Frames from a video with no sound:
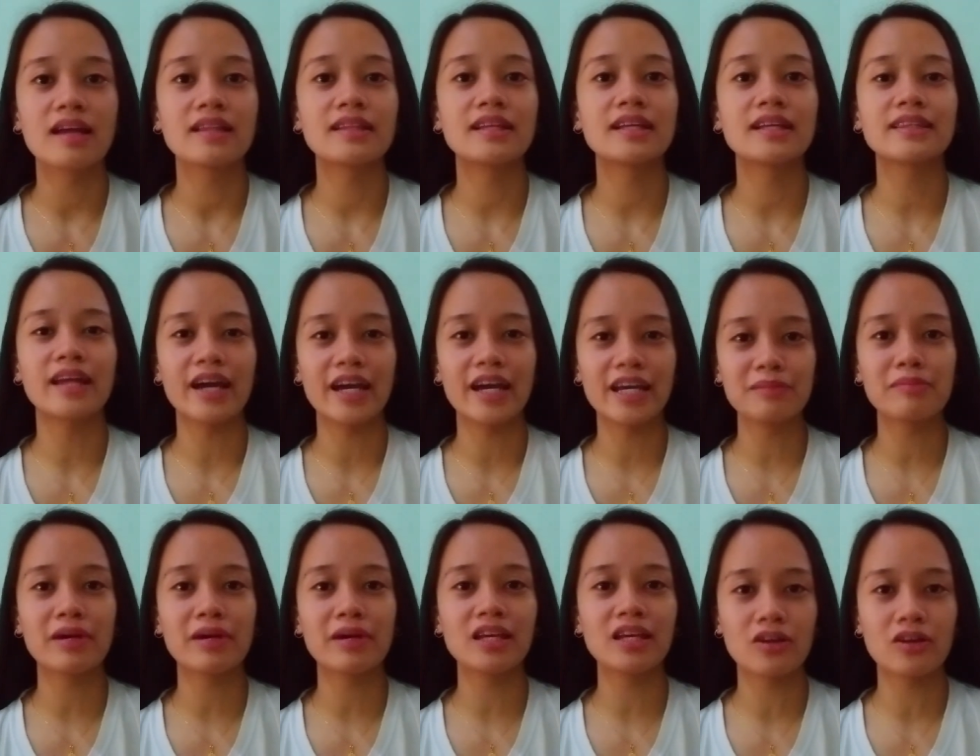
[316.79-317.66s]
that I
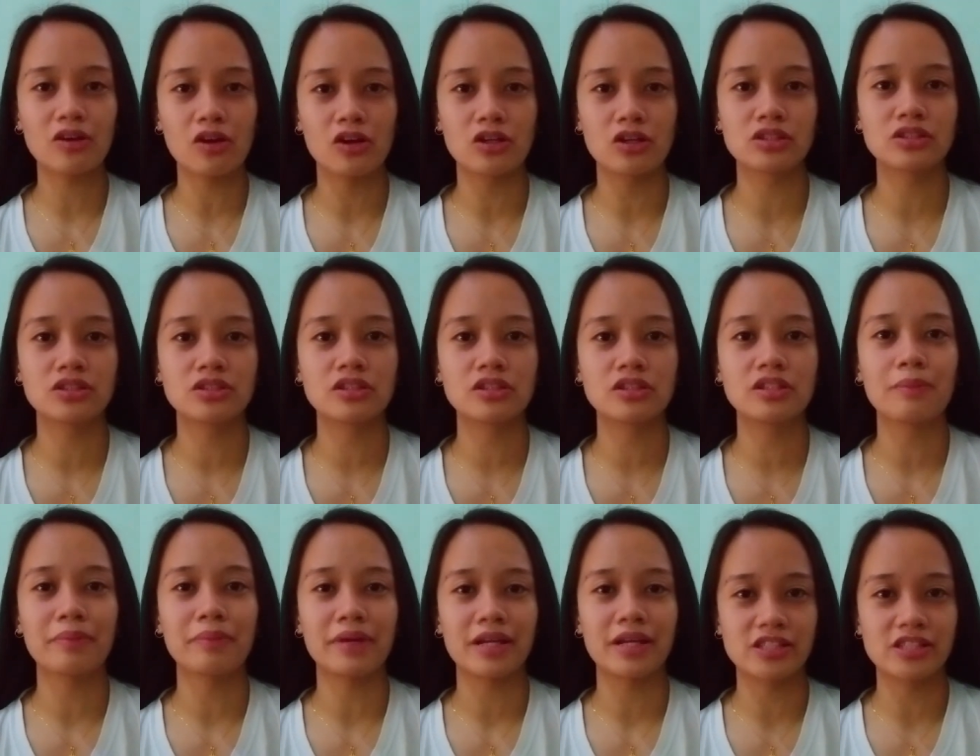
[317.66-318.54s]
might cause to the
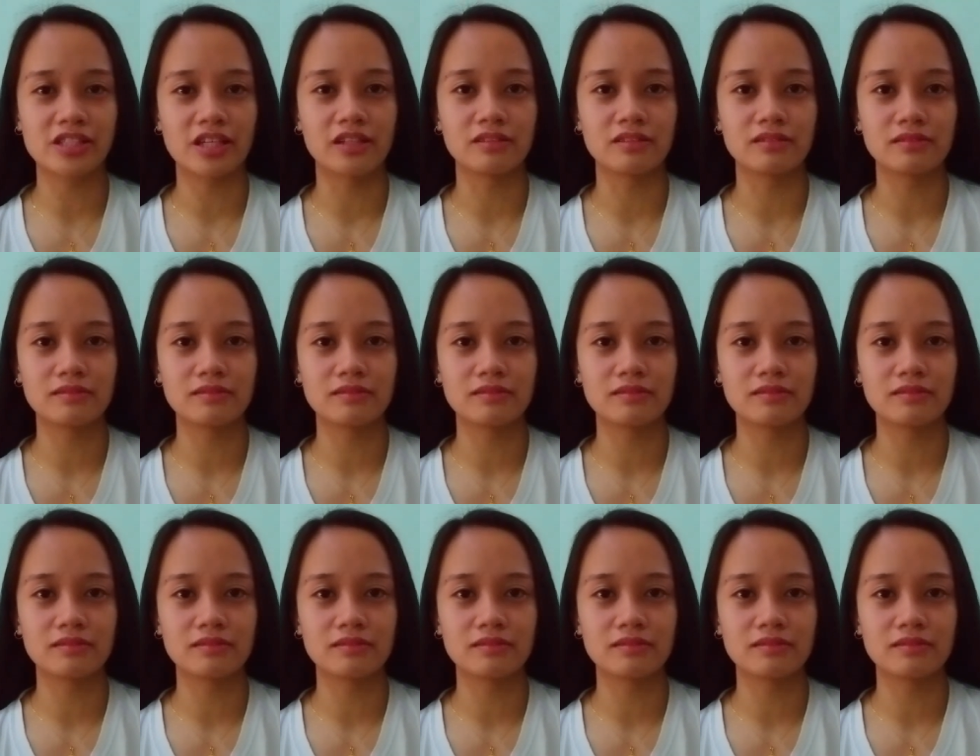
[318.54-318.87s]
patient.